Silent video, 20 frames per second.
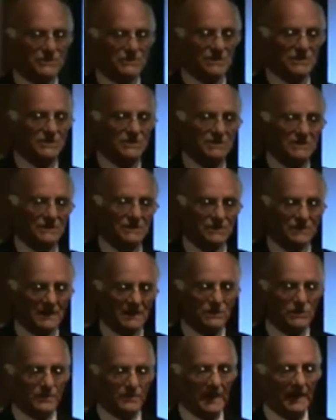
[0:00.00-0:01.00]
assistant
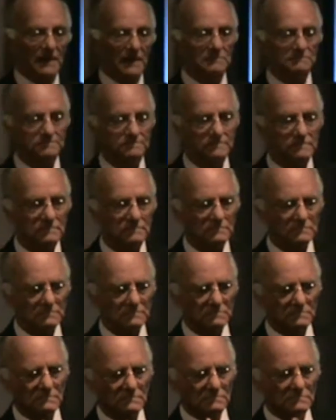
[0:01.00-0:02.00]
said to me,
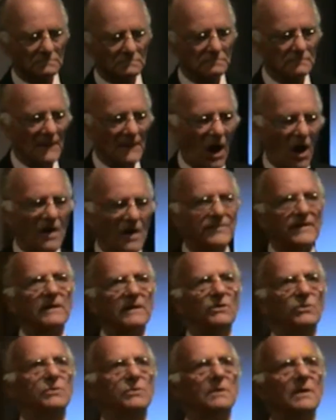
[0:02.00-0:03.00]
I
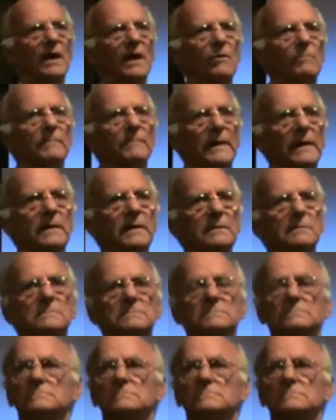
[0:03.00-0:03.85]
think you can help me.